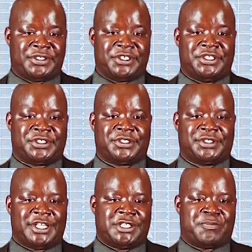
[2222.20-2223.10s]
stages.
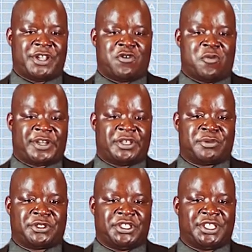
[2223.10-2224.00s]
That is pre-incorporation
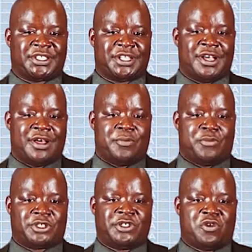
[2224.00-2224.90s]
procedures,
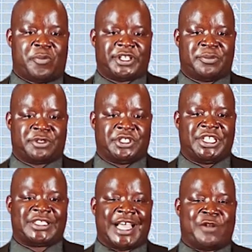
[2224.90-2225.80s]
post-incorporation
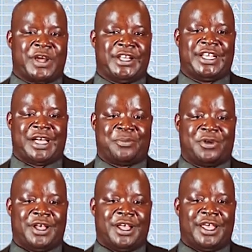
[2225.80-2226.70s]
procedures, and winding up.
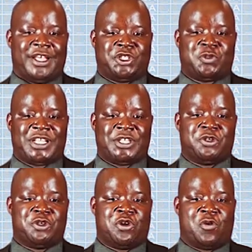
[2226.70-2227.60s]
Ensure that you
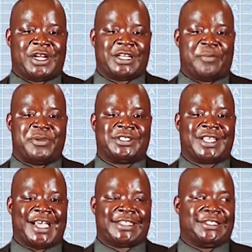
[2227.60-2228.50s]
know what happens
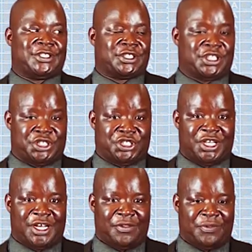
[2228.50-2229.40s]
at each stage.
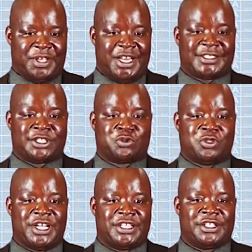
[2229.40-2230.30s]
Then as a
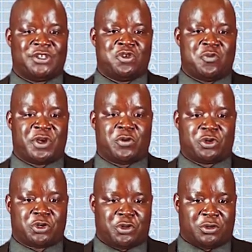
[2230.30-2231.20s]
student, you'll be good
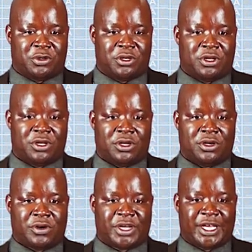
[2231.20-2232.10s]
to go.
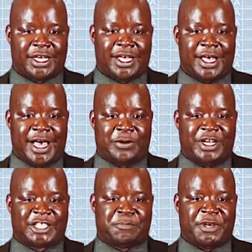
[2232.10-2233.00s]
Okay? I don't
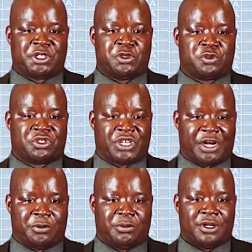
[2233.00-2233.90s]
expect you to
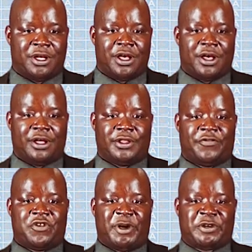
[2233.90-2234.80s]
struggle. The
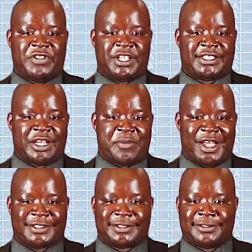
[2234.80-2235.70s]
format of the exam
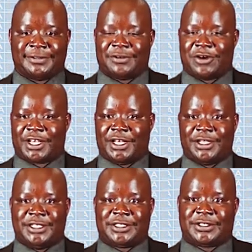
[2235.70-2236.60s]
marks, okay,
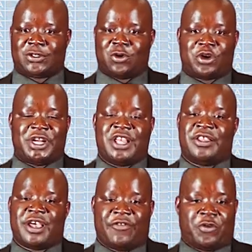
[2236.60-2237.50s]
is already
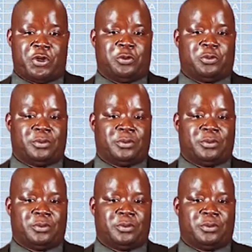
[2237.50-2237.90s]
there for you.